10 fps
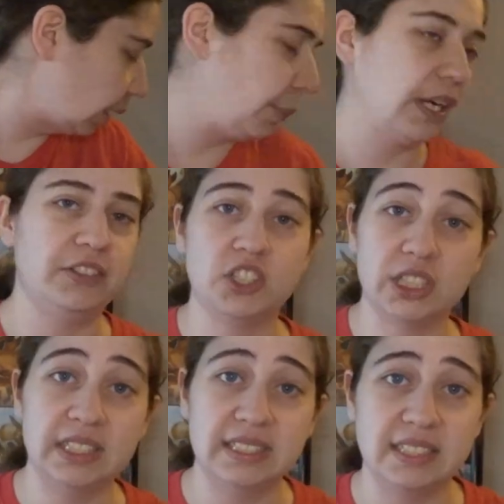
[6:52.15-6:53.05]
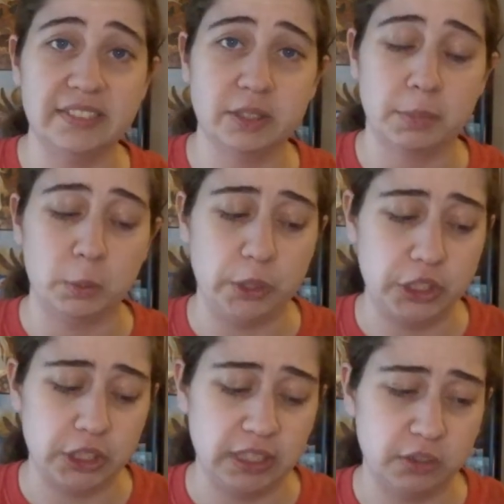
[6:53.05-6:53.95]
But I started the sleeves on my
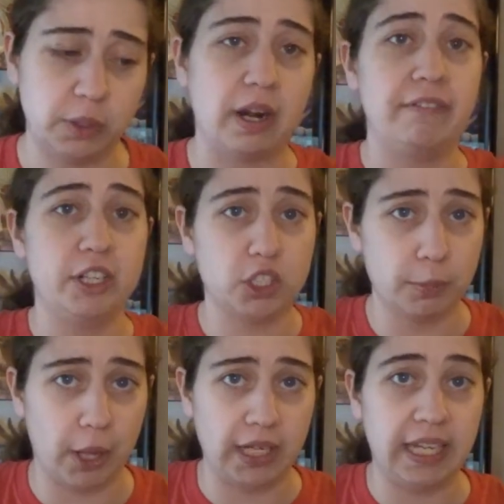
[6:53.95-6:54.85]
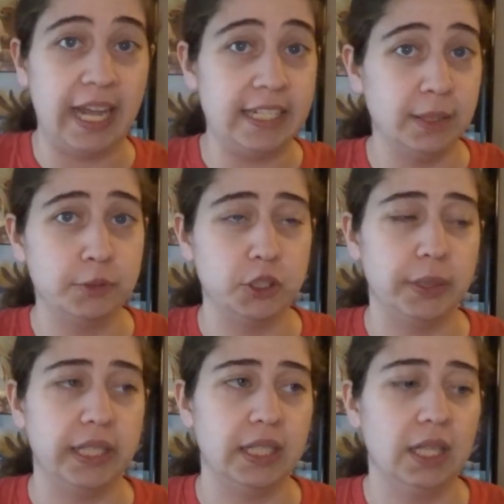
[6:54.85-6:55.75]
Winterly sweater. I finished the body. I ended up
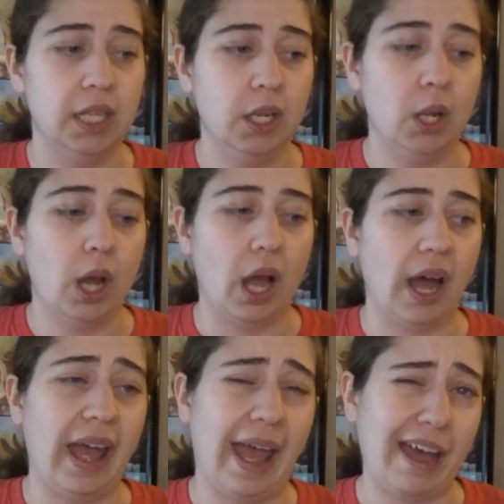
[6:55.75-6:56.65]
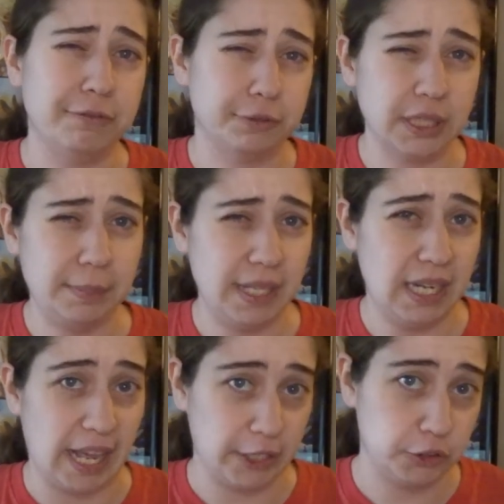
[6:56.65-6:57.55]
doing a half
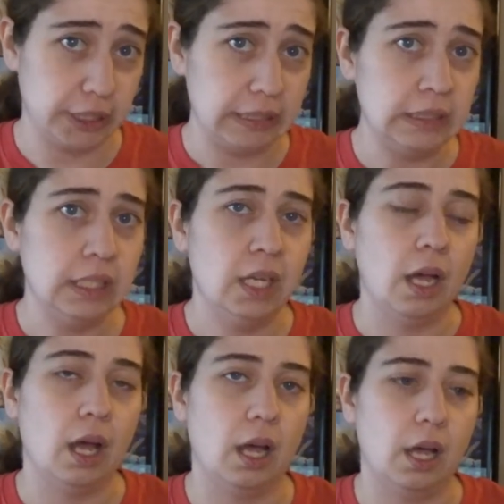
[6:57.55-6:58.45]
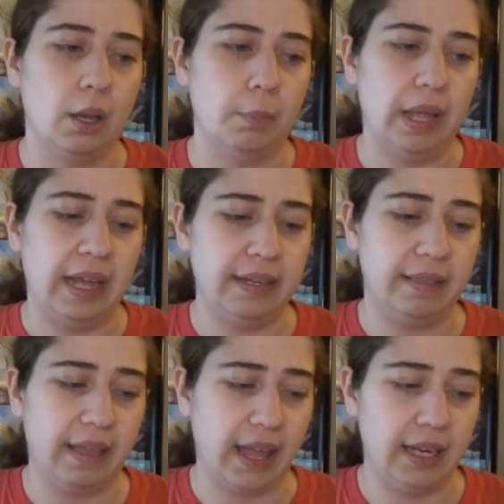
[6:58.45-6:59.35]
repeat extra. And
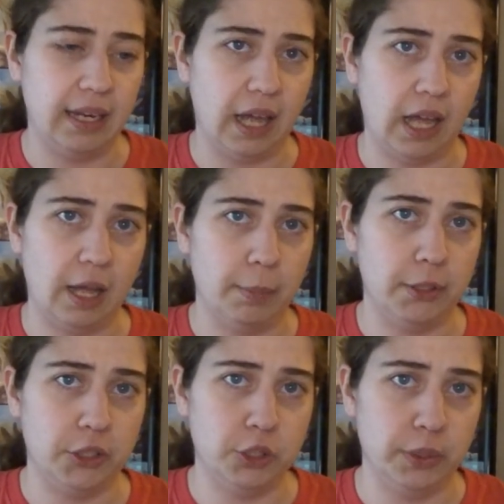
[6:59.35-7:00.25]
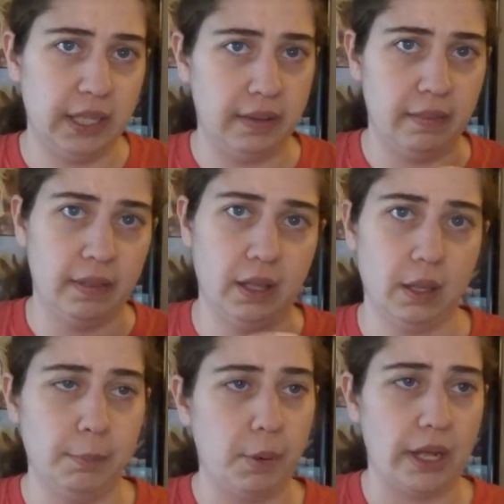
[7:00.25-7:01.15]
then doing
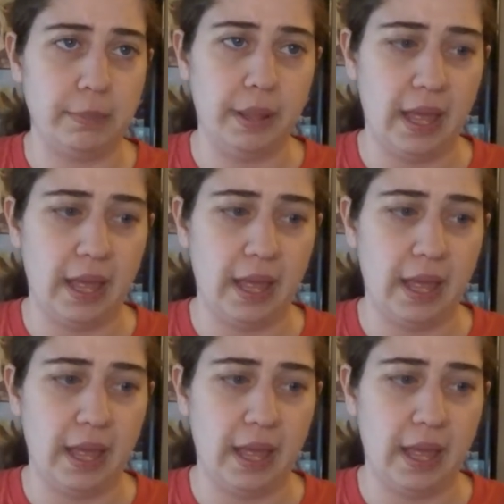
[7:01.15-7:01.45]
the bottom